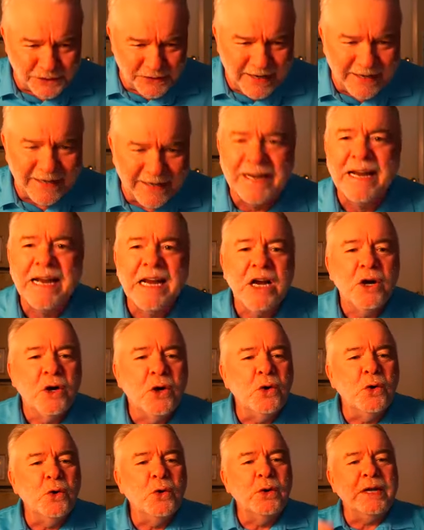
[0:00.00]
right?
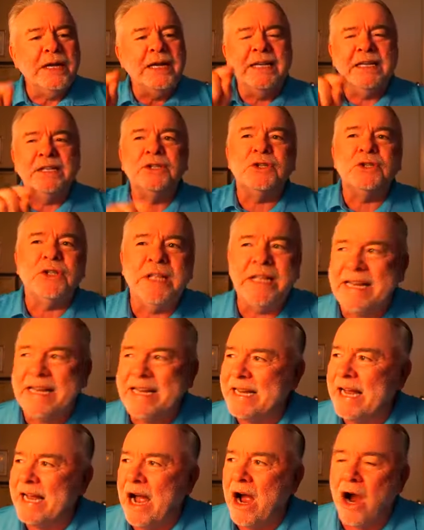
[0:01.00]
Who is
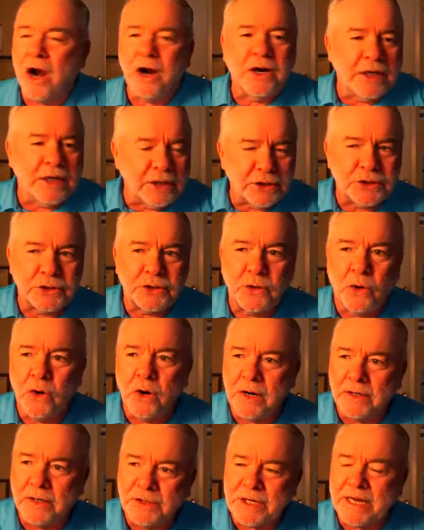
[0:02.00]
the artist
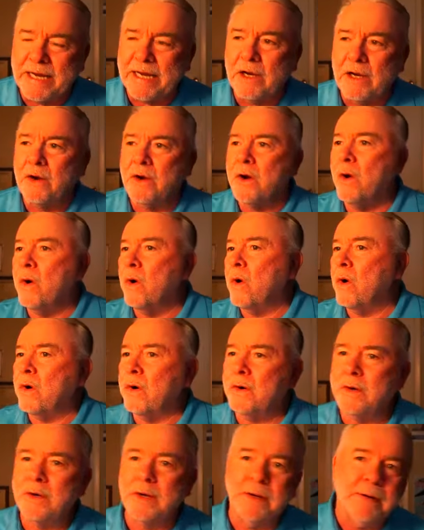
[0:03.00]
or singer
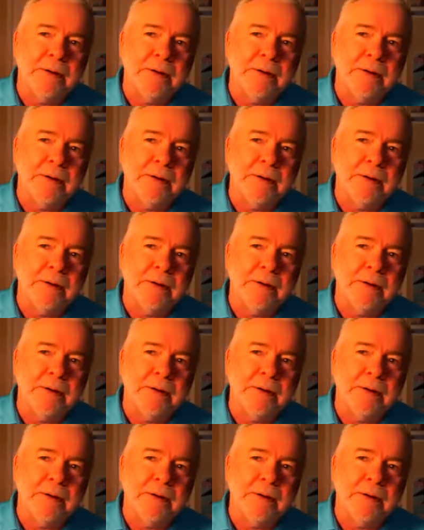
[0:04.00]
or